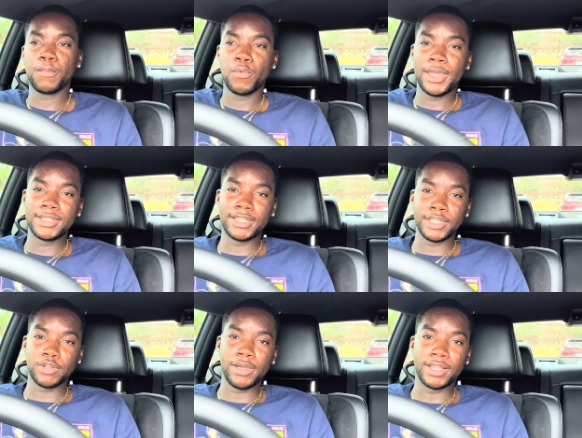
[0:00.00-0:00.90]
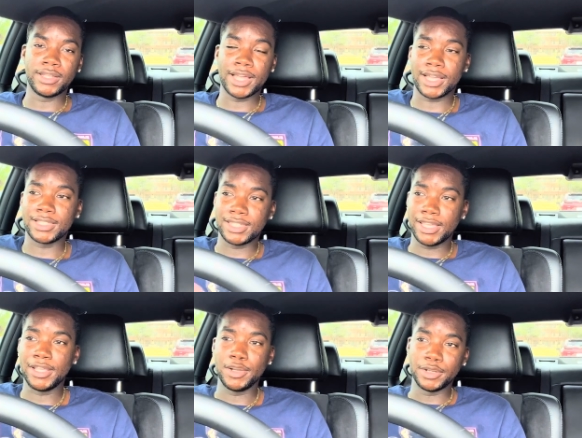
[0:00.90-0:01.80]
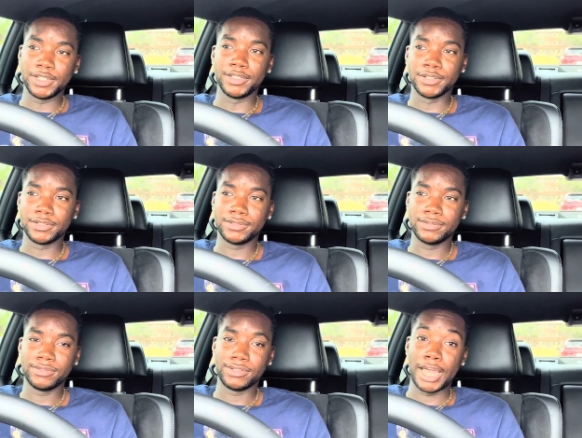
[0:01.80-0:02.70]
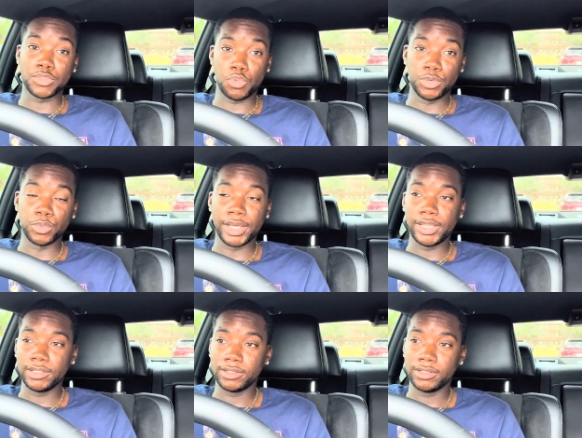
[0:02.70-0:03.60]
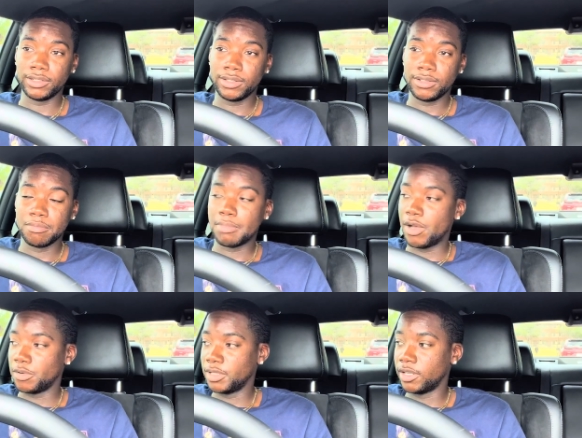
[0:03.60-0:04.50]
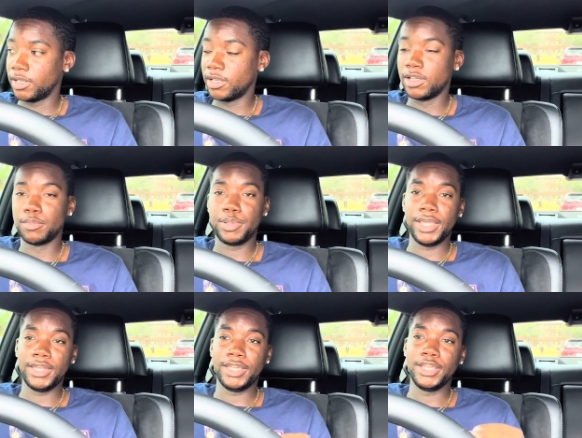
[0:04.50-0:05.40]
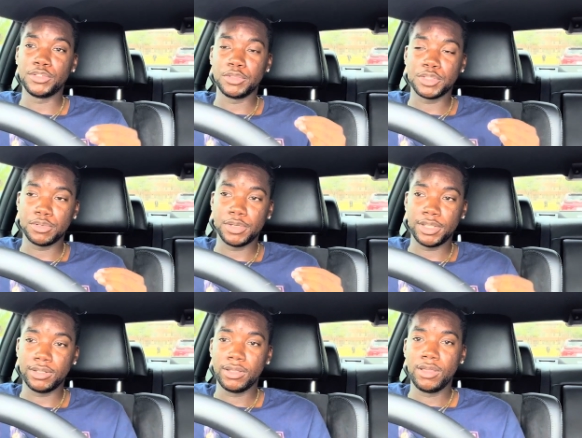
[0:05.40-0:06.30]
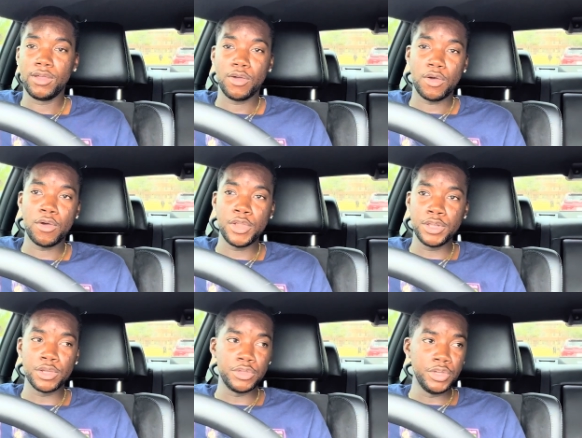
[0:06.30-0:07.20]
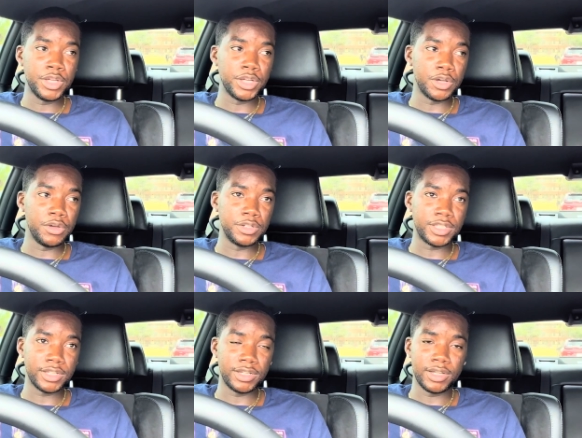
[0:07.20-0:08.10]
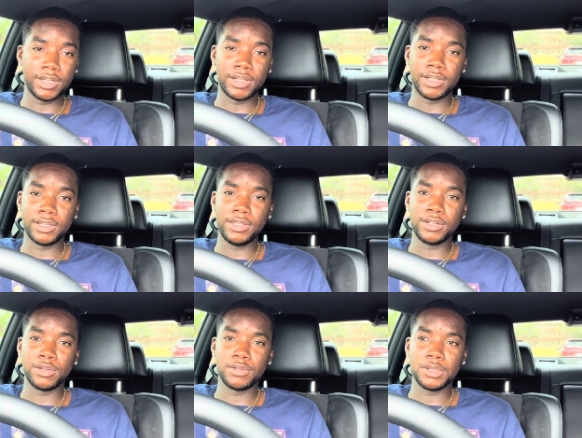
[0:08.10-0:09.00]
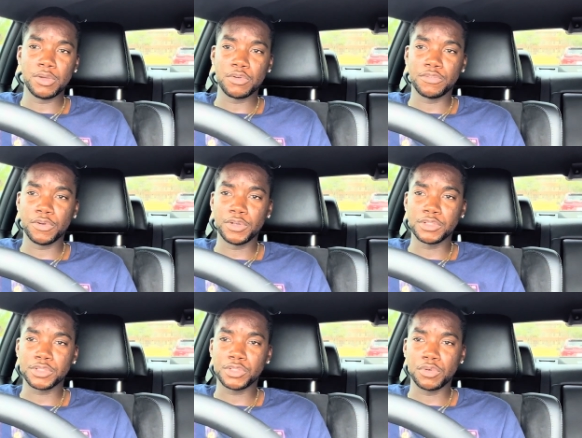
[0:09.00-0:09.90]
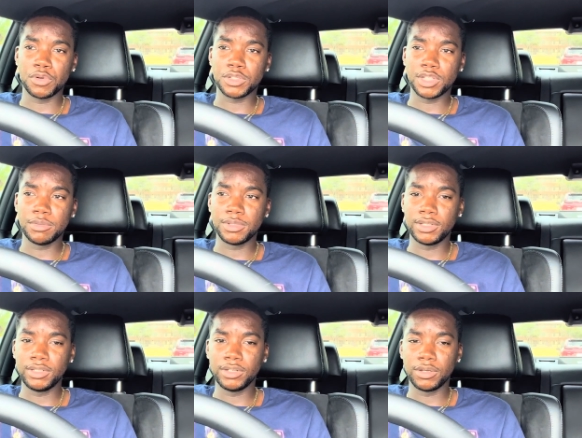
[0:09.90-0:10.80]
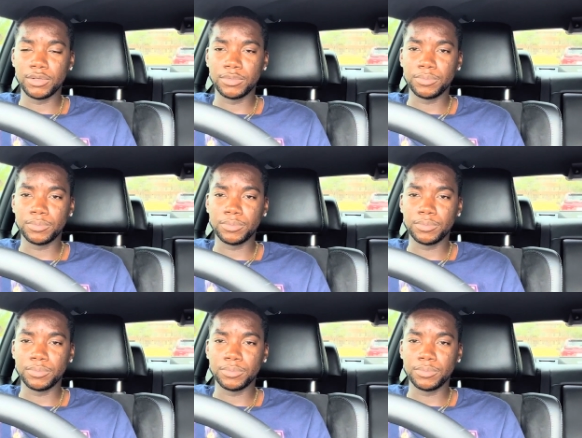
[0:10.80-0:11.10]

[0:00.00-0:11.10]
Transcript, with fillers: ways to get credit. Like I said earlier, that's one way about the uh paying the interest on it or you know you can go to uh you know local furniture store or something you know